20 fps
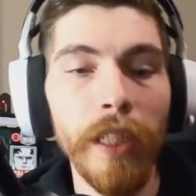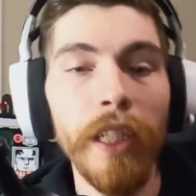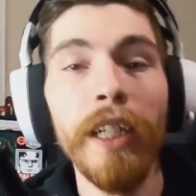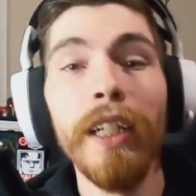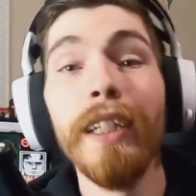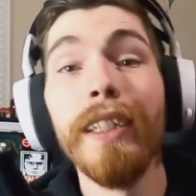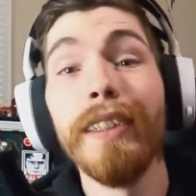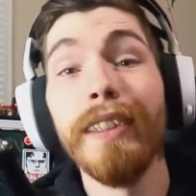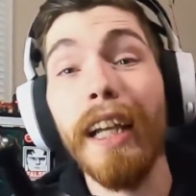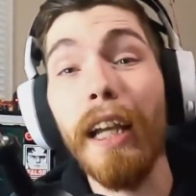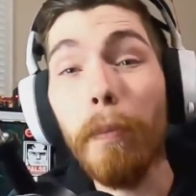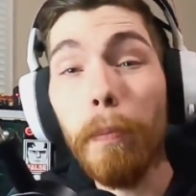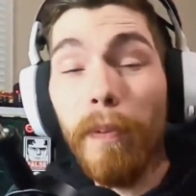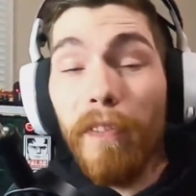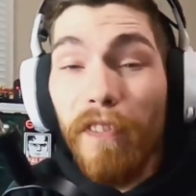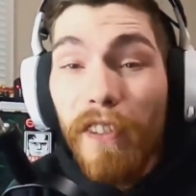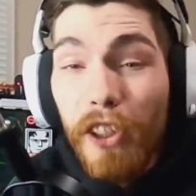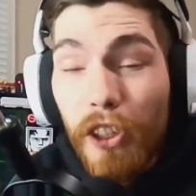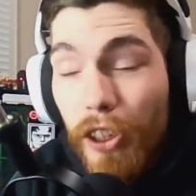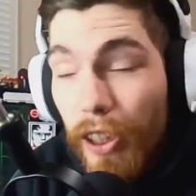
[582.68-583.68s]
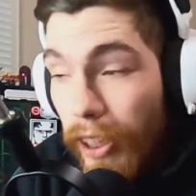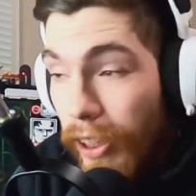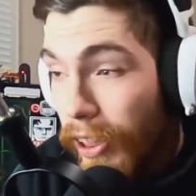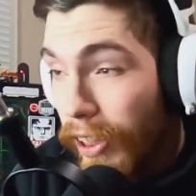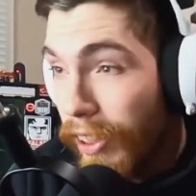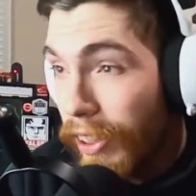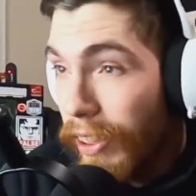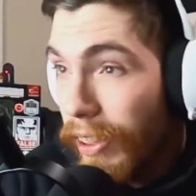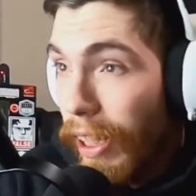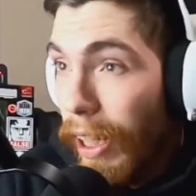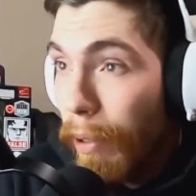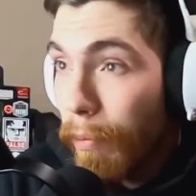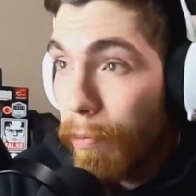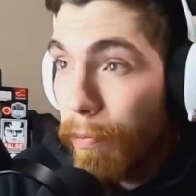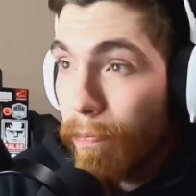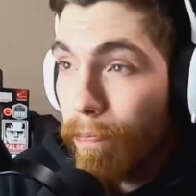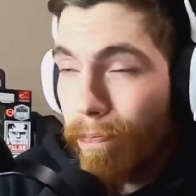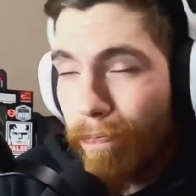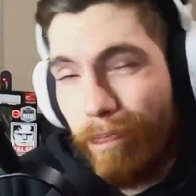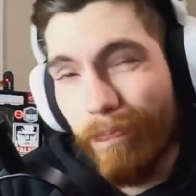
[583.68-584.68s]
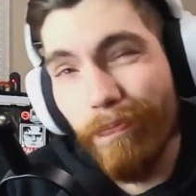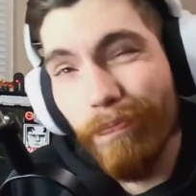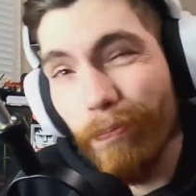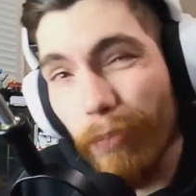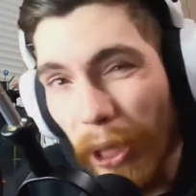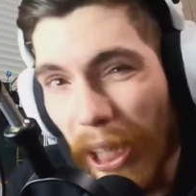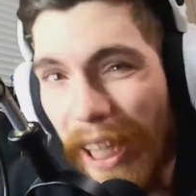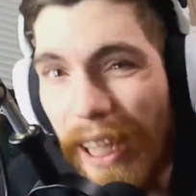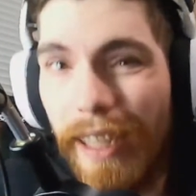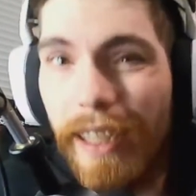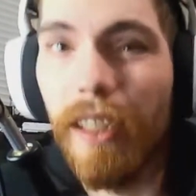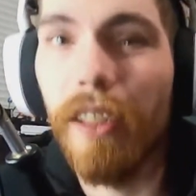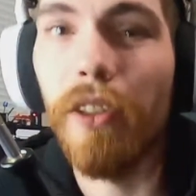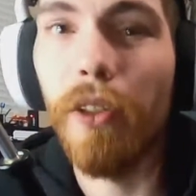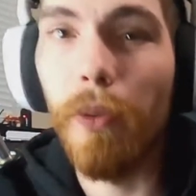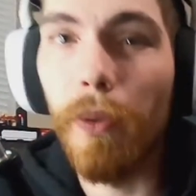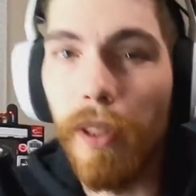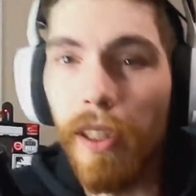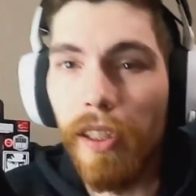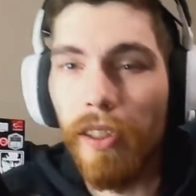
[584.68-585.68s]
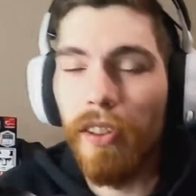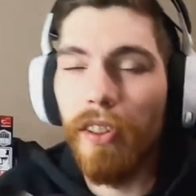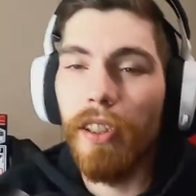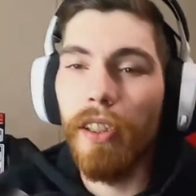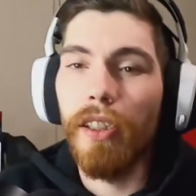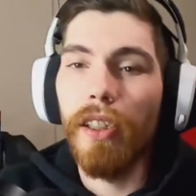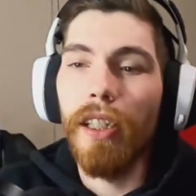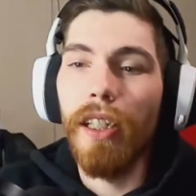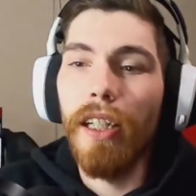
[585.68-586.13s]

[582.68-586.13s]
Type of fishing I'm planning on doing this year,